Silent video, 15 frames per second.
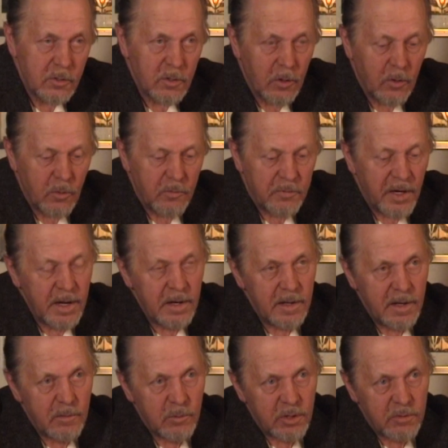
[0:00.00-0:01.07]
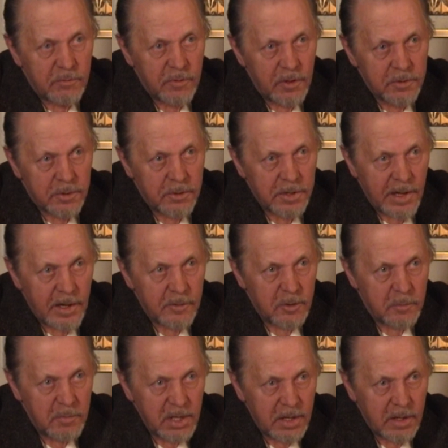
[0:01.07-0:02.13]
So finally it would filter down
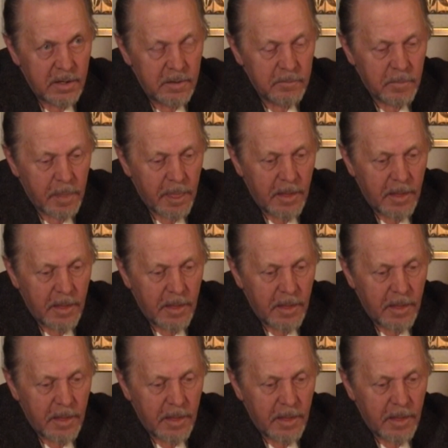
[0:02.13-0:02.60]
to me,